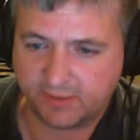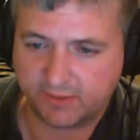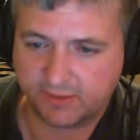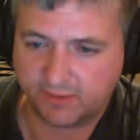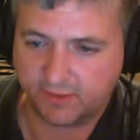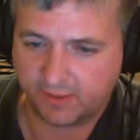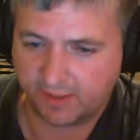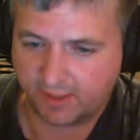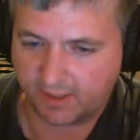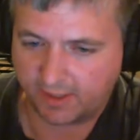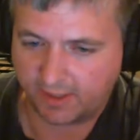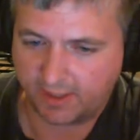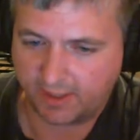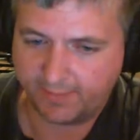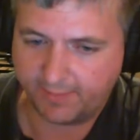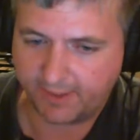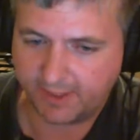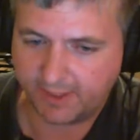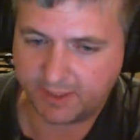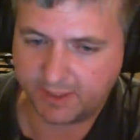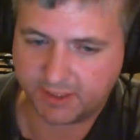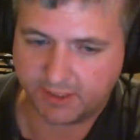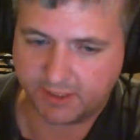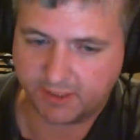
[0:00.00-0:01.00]
So a
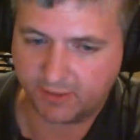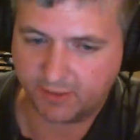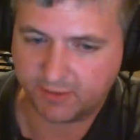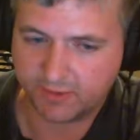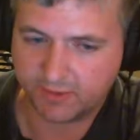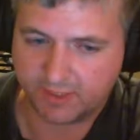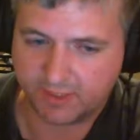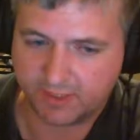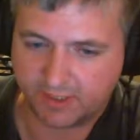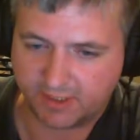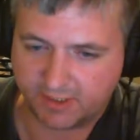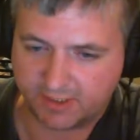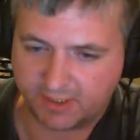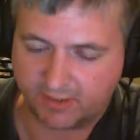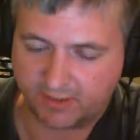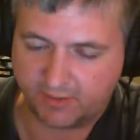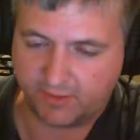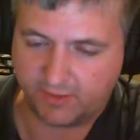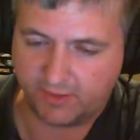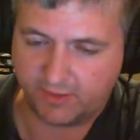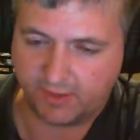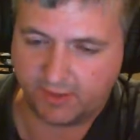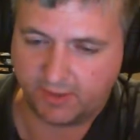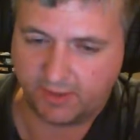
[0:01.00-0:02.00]
combination of those things I
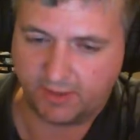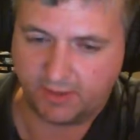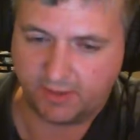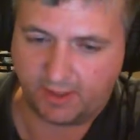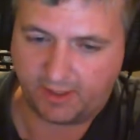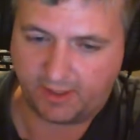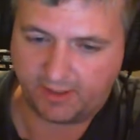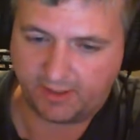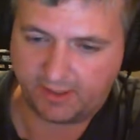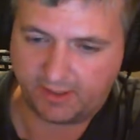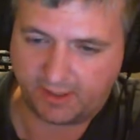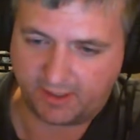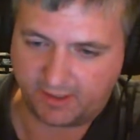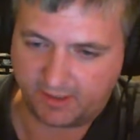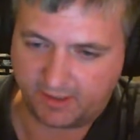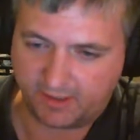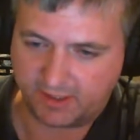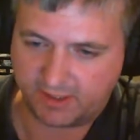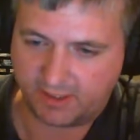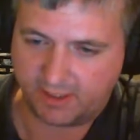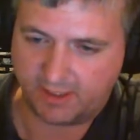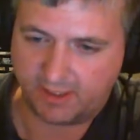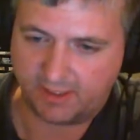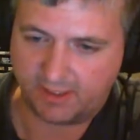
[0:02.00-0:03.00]
could
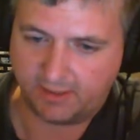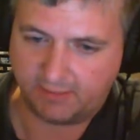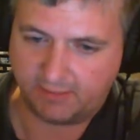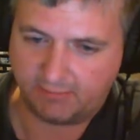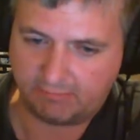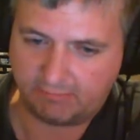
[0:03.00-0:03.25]
see